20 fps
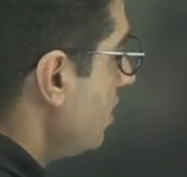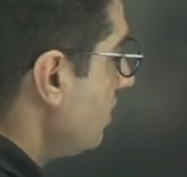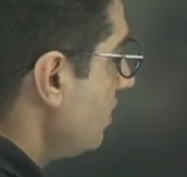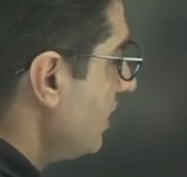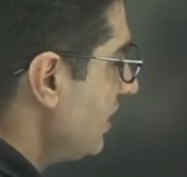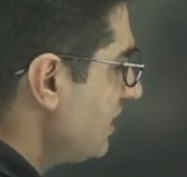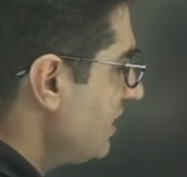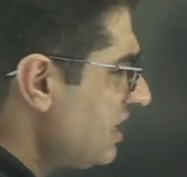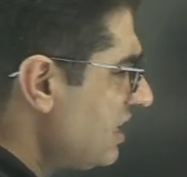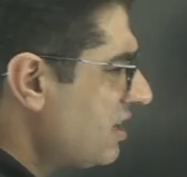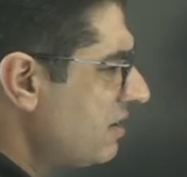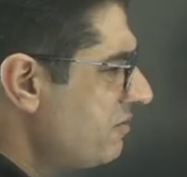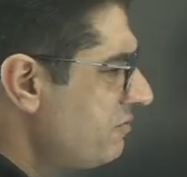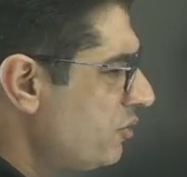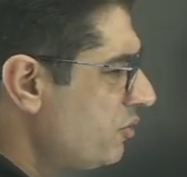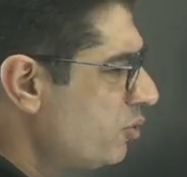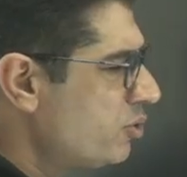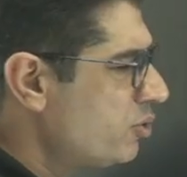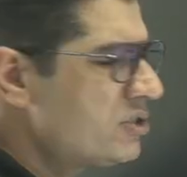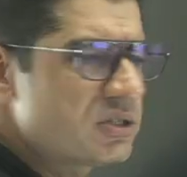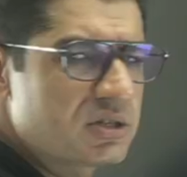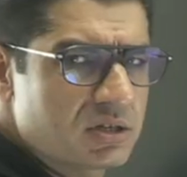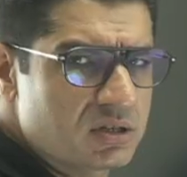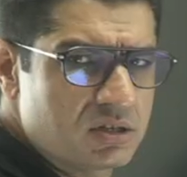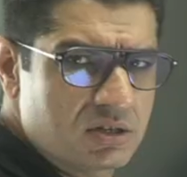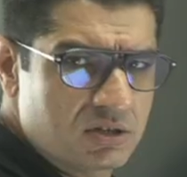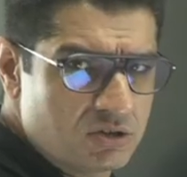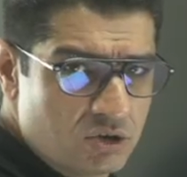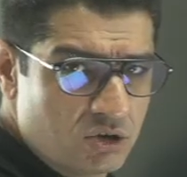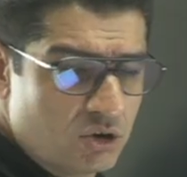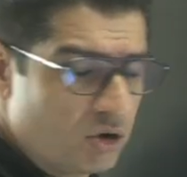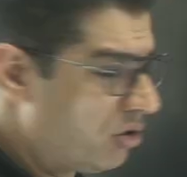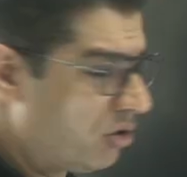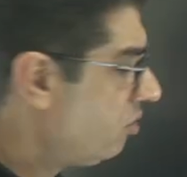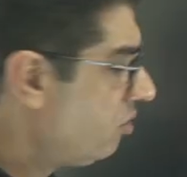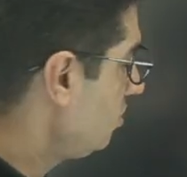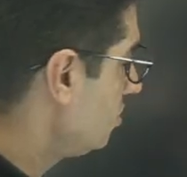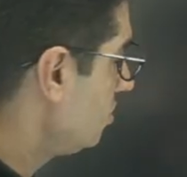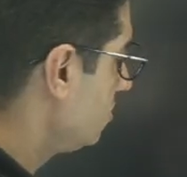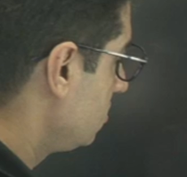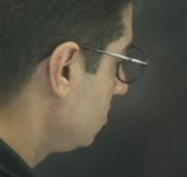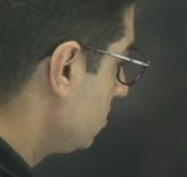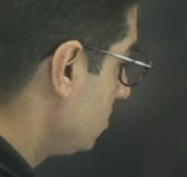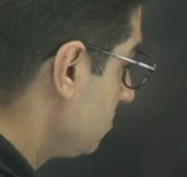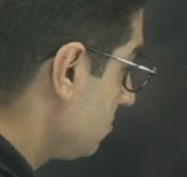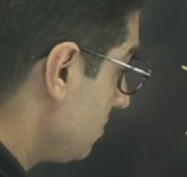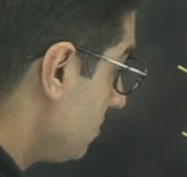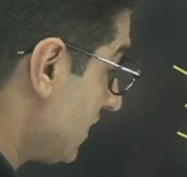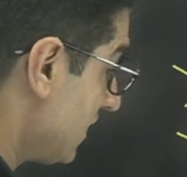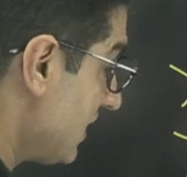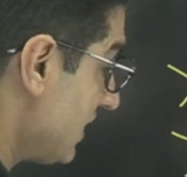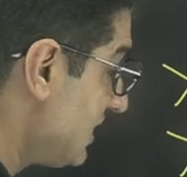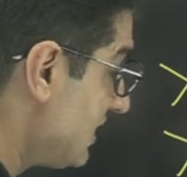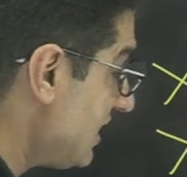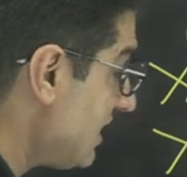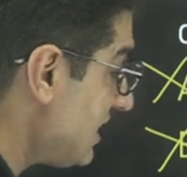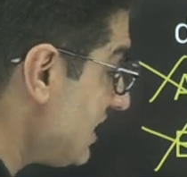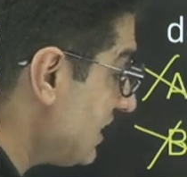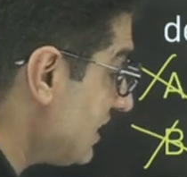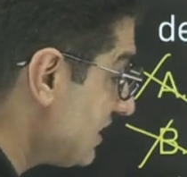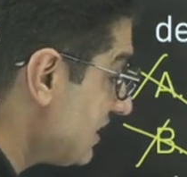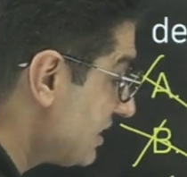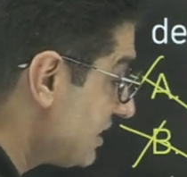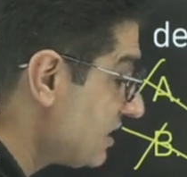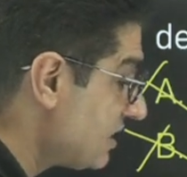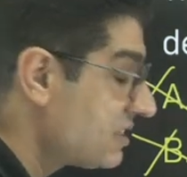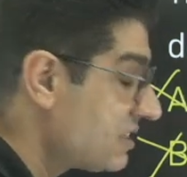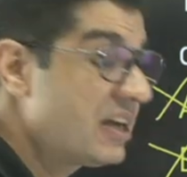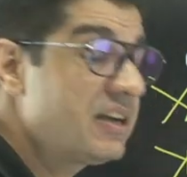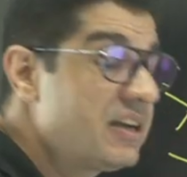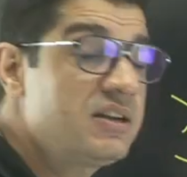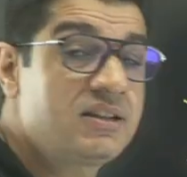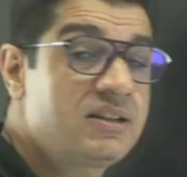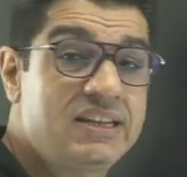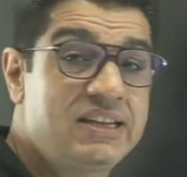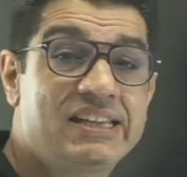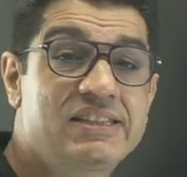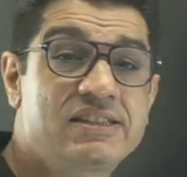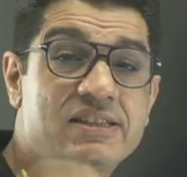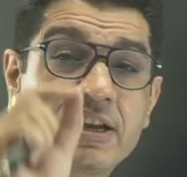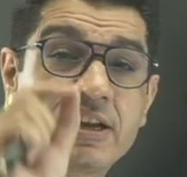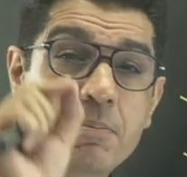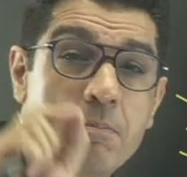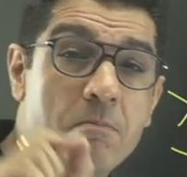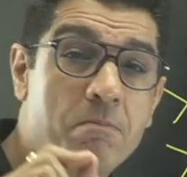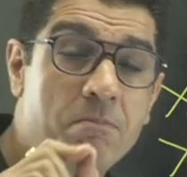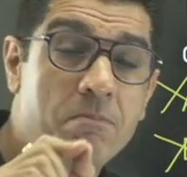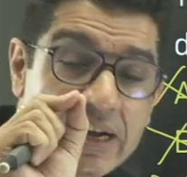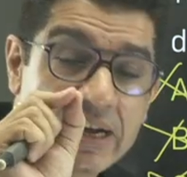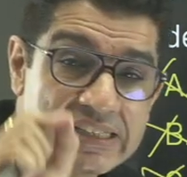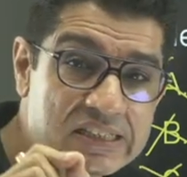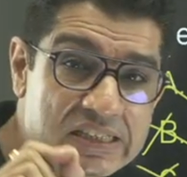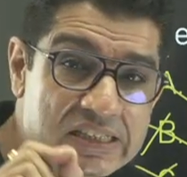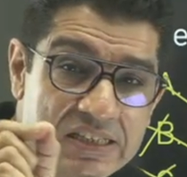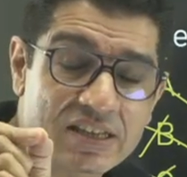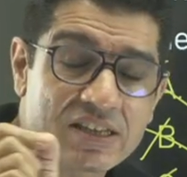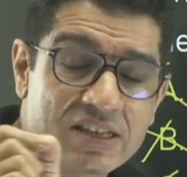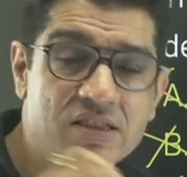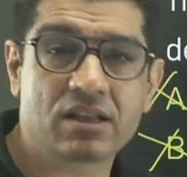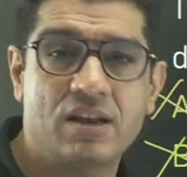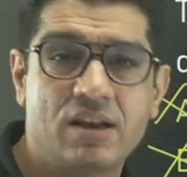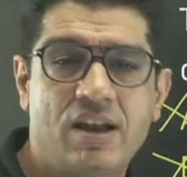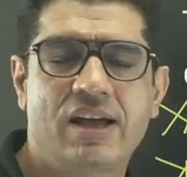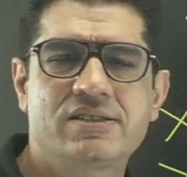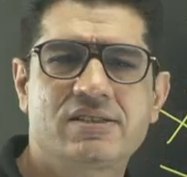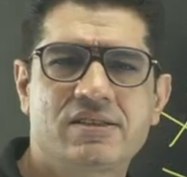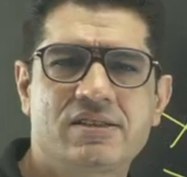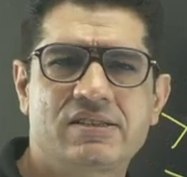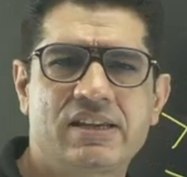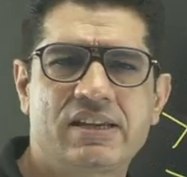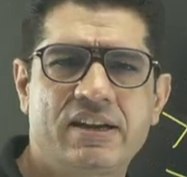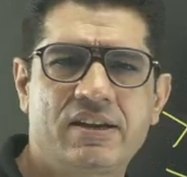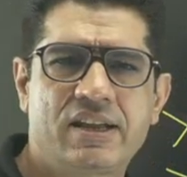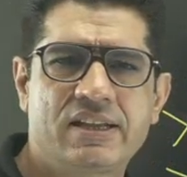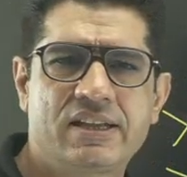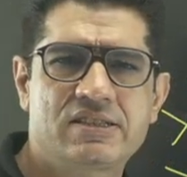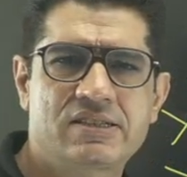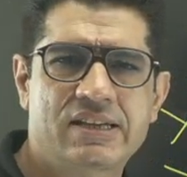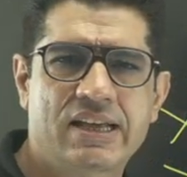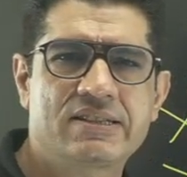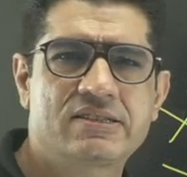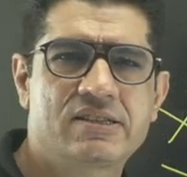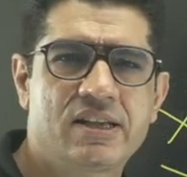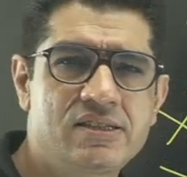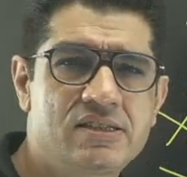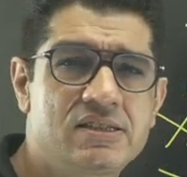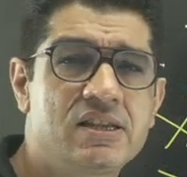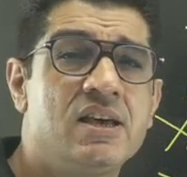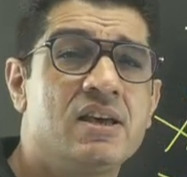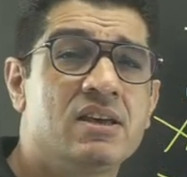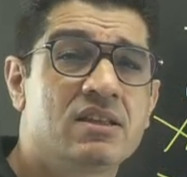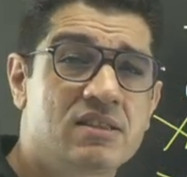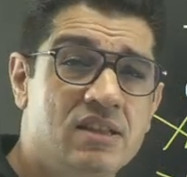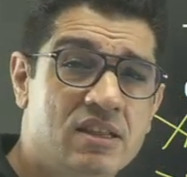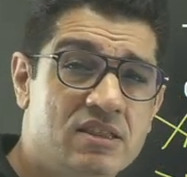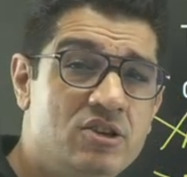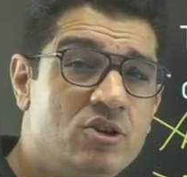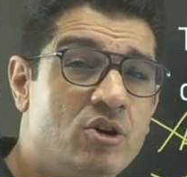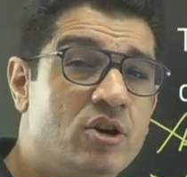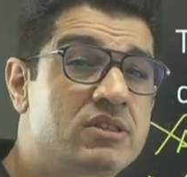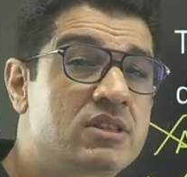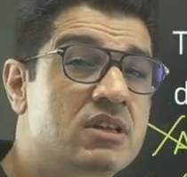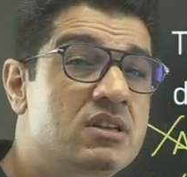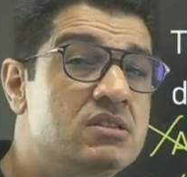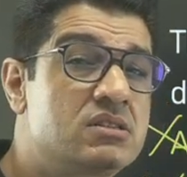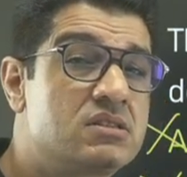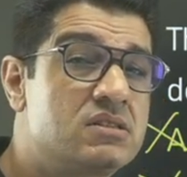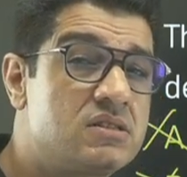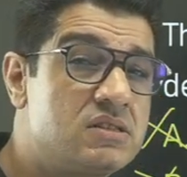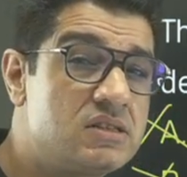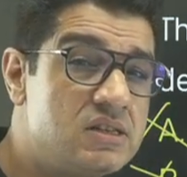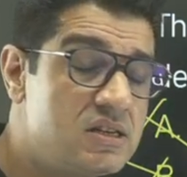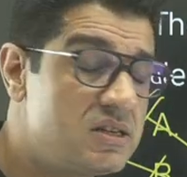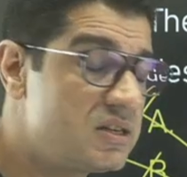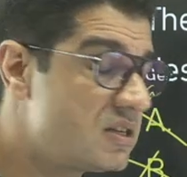Is he confused? No. But is he insistent? Yes, that must in the last sentence tells us that the author is serious